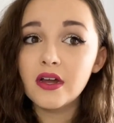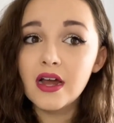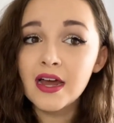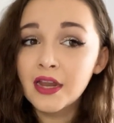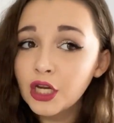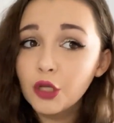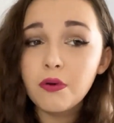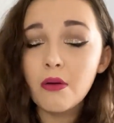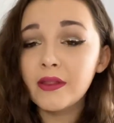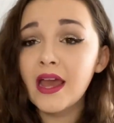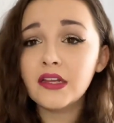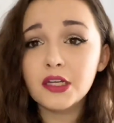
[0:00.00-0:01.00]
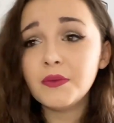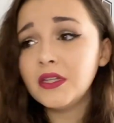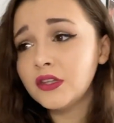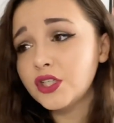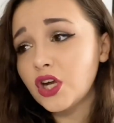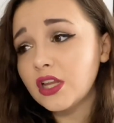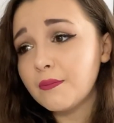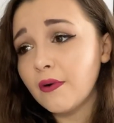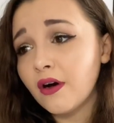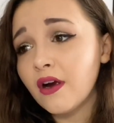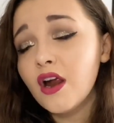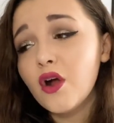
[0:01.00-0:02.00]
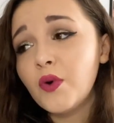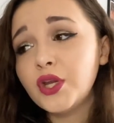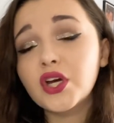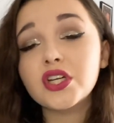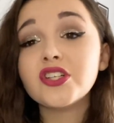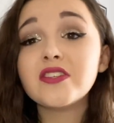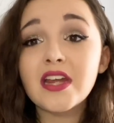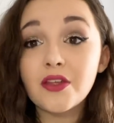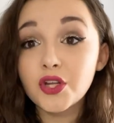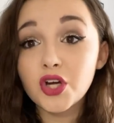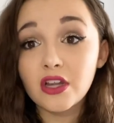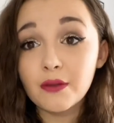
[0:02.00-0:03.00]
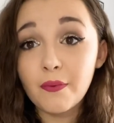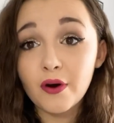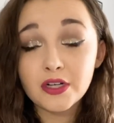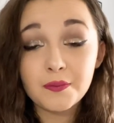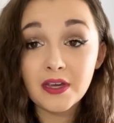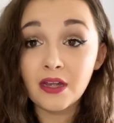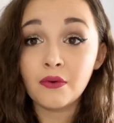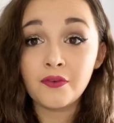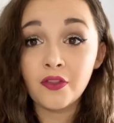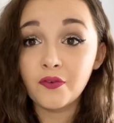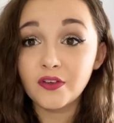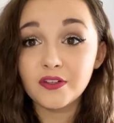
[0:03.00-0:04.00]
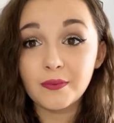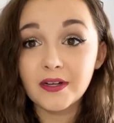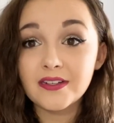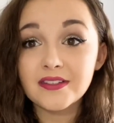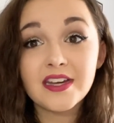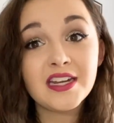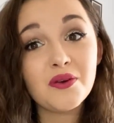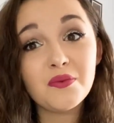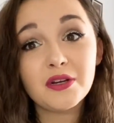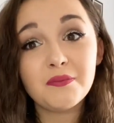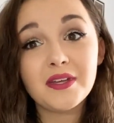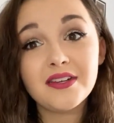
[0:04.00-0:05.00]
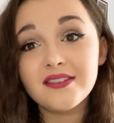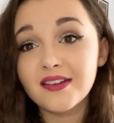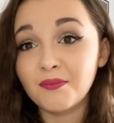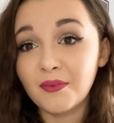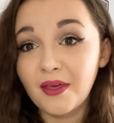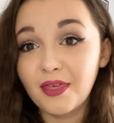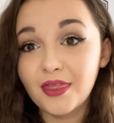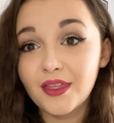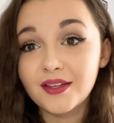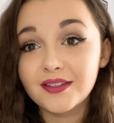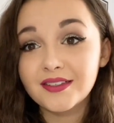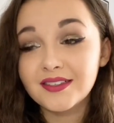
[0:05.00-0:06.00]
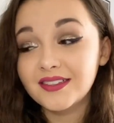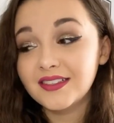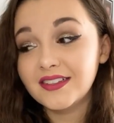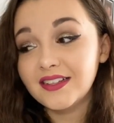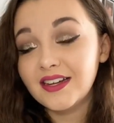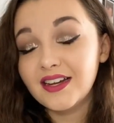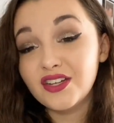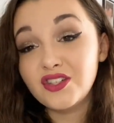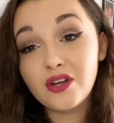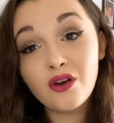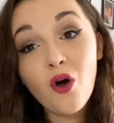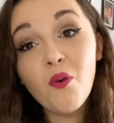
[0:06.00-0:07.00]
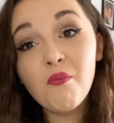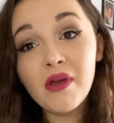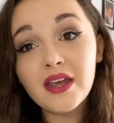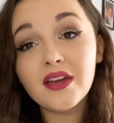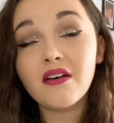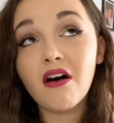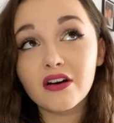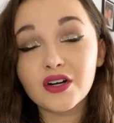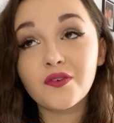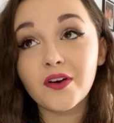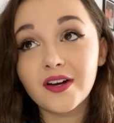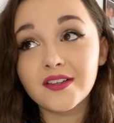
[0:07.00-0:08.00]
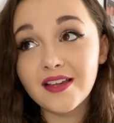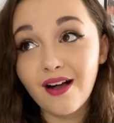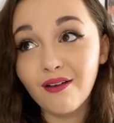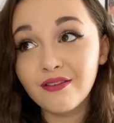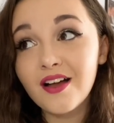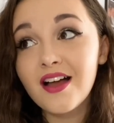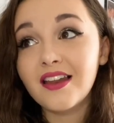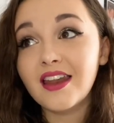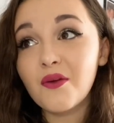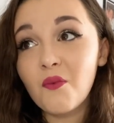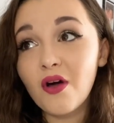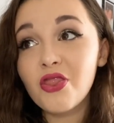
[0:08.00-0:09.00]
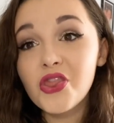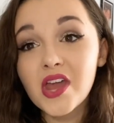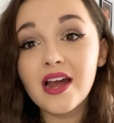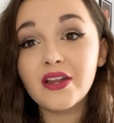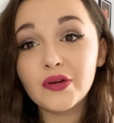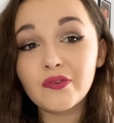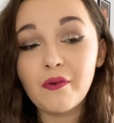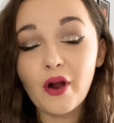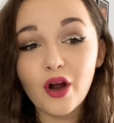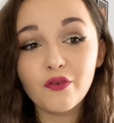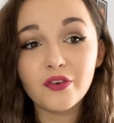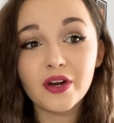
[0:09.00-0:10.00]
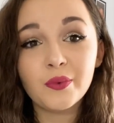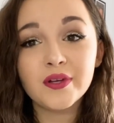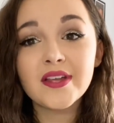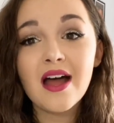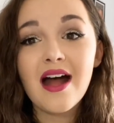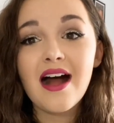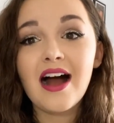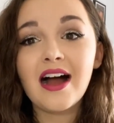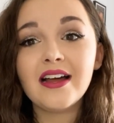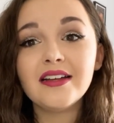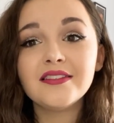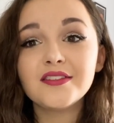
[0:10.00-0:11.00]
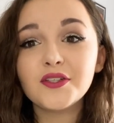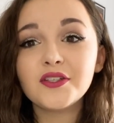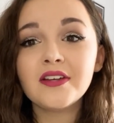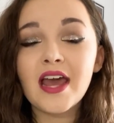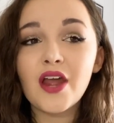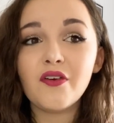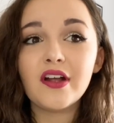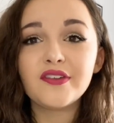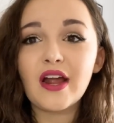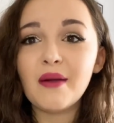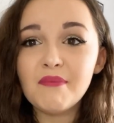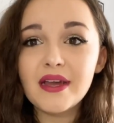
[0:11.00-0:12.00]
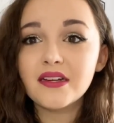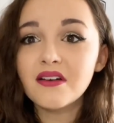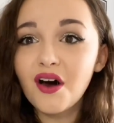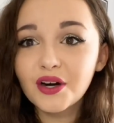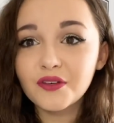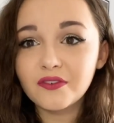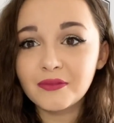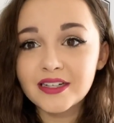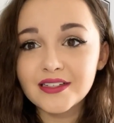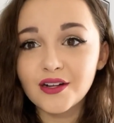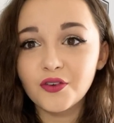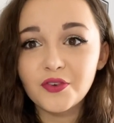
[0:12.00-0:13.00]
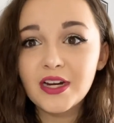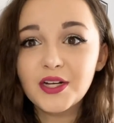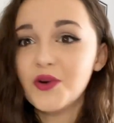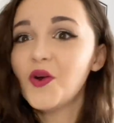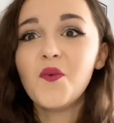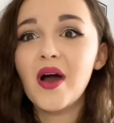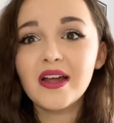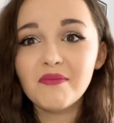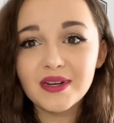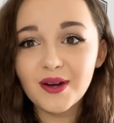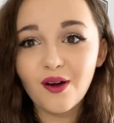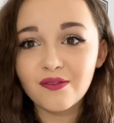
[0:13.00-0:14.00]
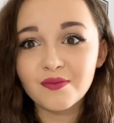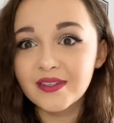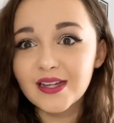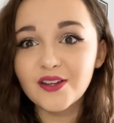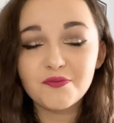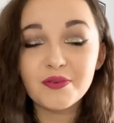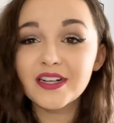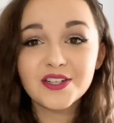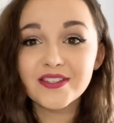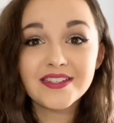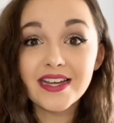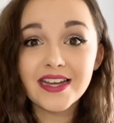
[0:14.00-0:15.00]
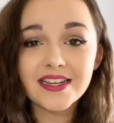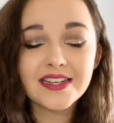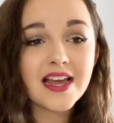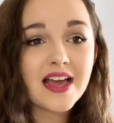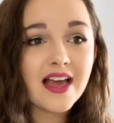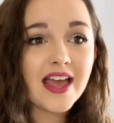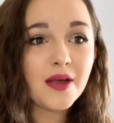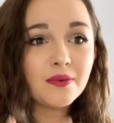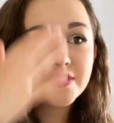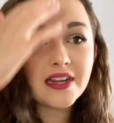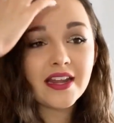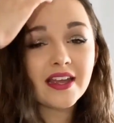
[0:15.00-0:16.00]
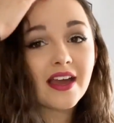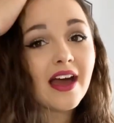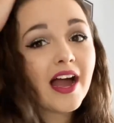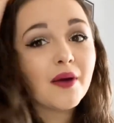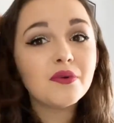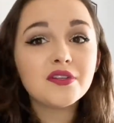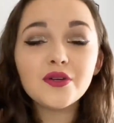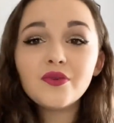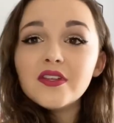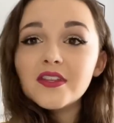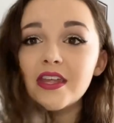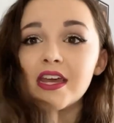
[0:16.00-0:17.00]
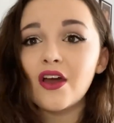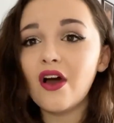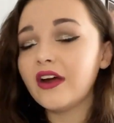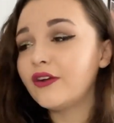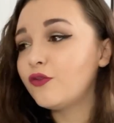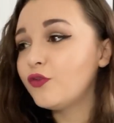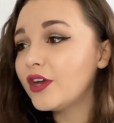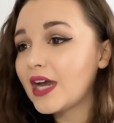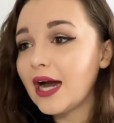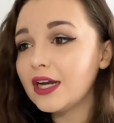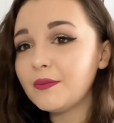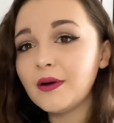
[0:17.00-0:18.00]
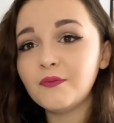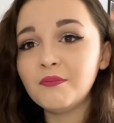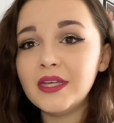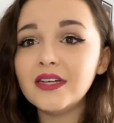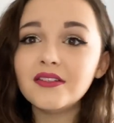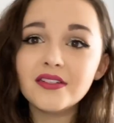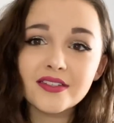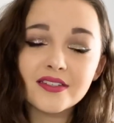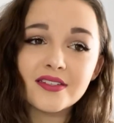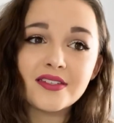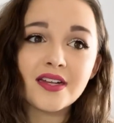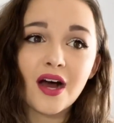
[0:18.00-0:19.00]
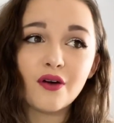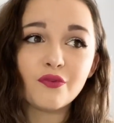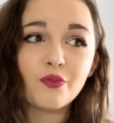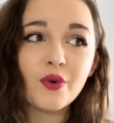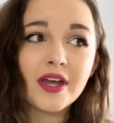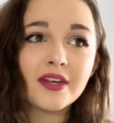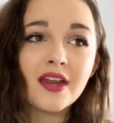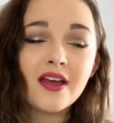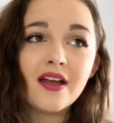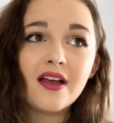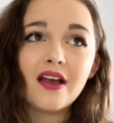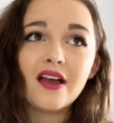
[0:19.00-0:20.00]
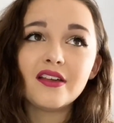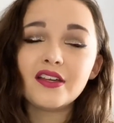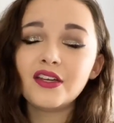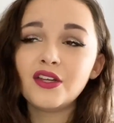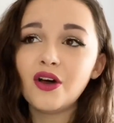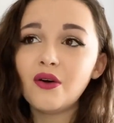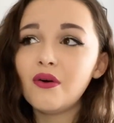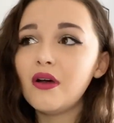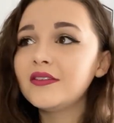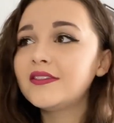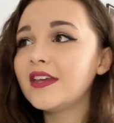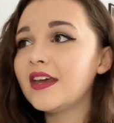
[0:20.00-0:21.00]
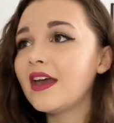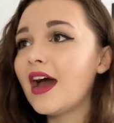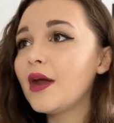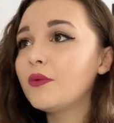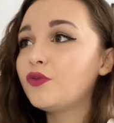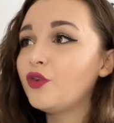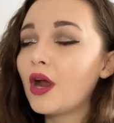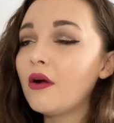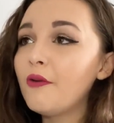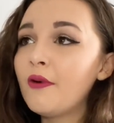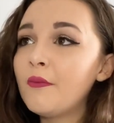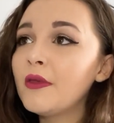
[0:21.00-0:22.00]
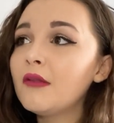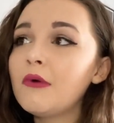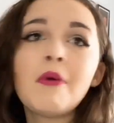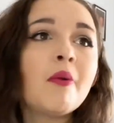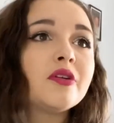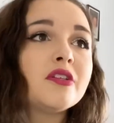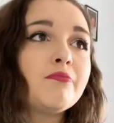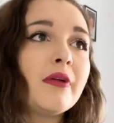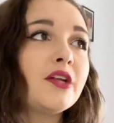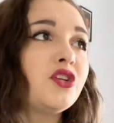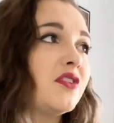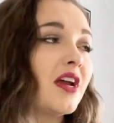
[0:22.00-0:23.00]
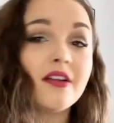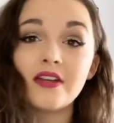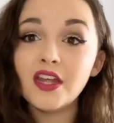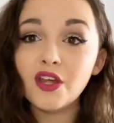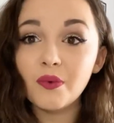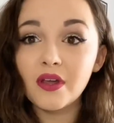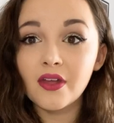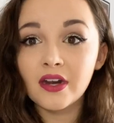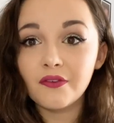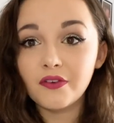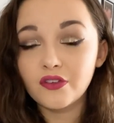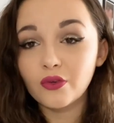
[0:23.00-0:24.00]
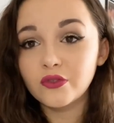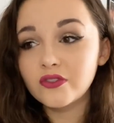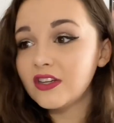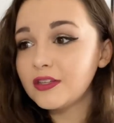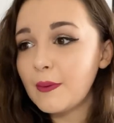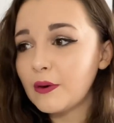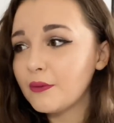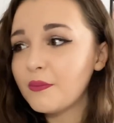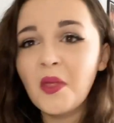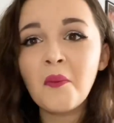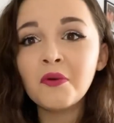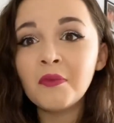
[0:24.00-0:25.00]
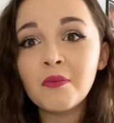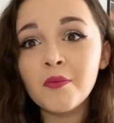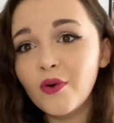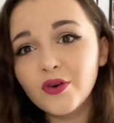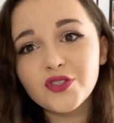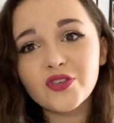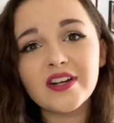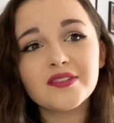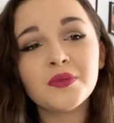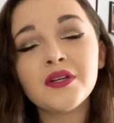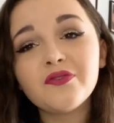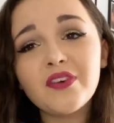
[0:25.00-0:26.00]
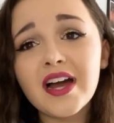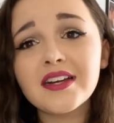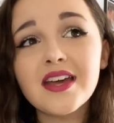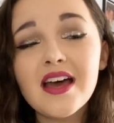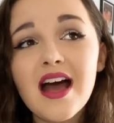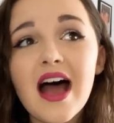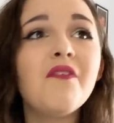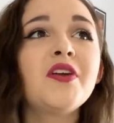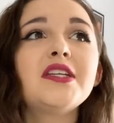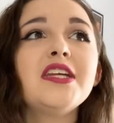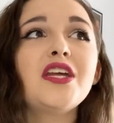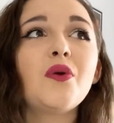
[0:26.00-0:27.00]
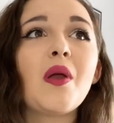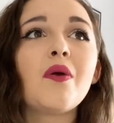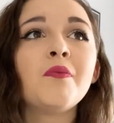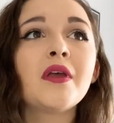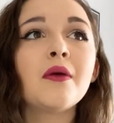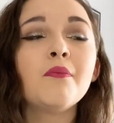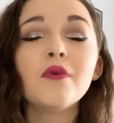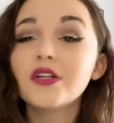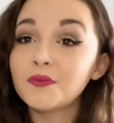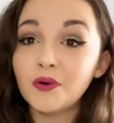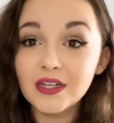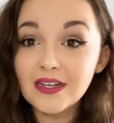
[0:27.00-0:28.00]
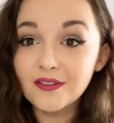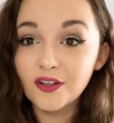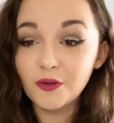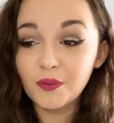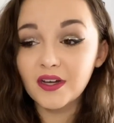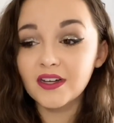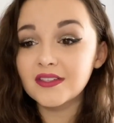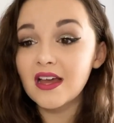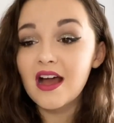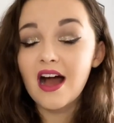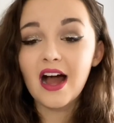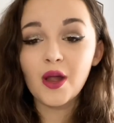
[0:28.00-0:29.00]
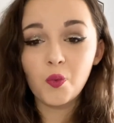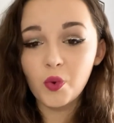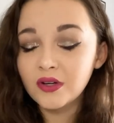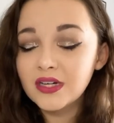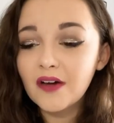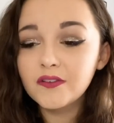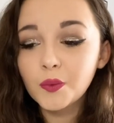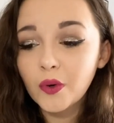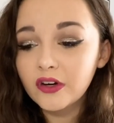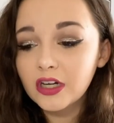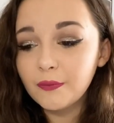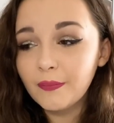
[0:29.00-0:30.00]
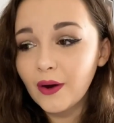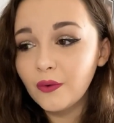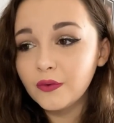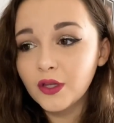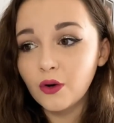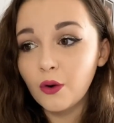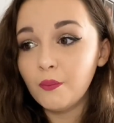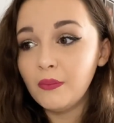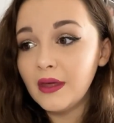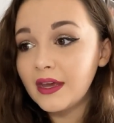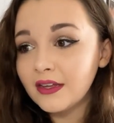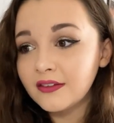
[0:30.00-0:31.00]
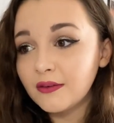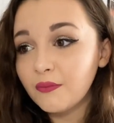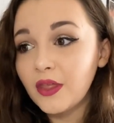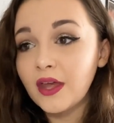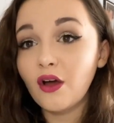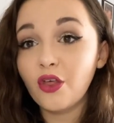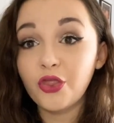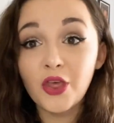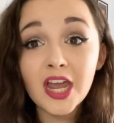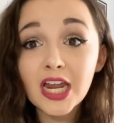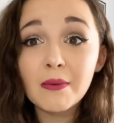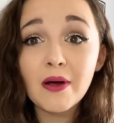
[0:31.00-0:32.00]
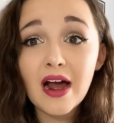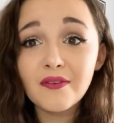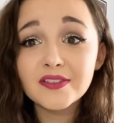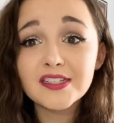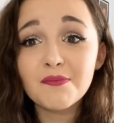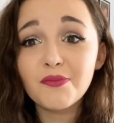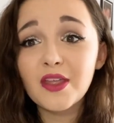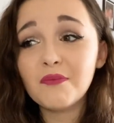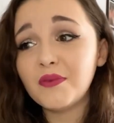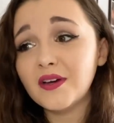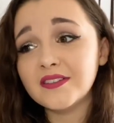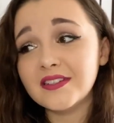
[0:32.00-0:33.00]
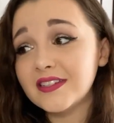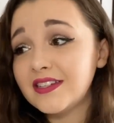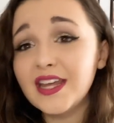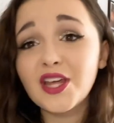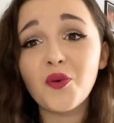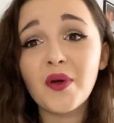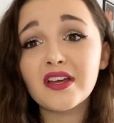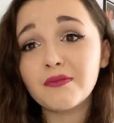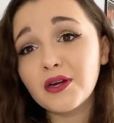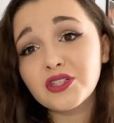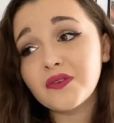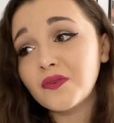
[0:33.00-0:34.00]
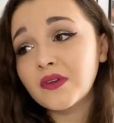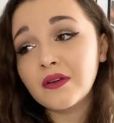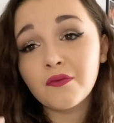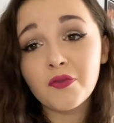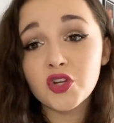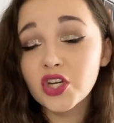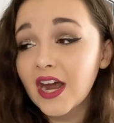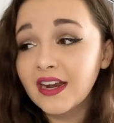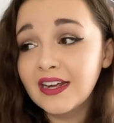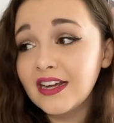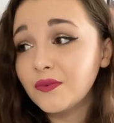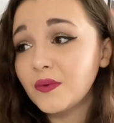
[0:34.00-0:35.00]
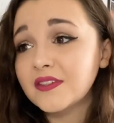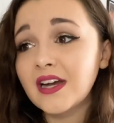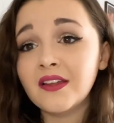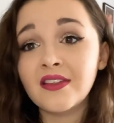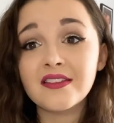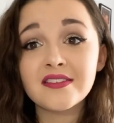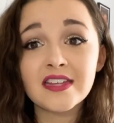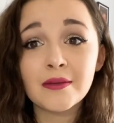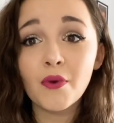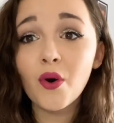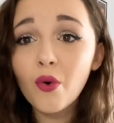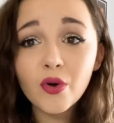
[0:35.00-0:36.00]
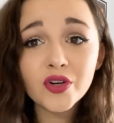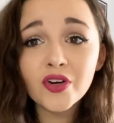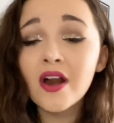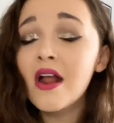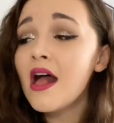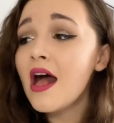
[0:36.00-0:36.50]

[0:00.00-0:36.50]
And then you probably end up eating the chocolate bar when you could just eat the chocolate bar to begin with in the first place and it would have been done with don't make it harder for yourself. Like one thing I learned from recovery was I, in certain areas, I made it harder for myself. And I don't know why I made it hard for myself, but I just did. It was like I would do the thing I'd freak out about meals and stuff when you know, say I would freak out about meal, my mom would just be like, just get a takeaway then if you're so stressed about it. But that would make me more stressed. When in fact, having a takeaway would make it much more easier because I wouldn't have to worry about, you know, making something or thinking about having something because it's a takeaway, especially if it's getting from the Chinese, where it's kind of like the same order.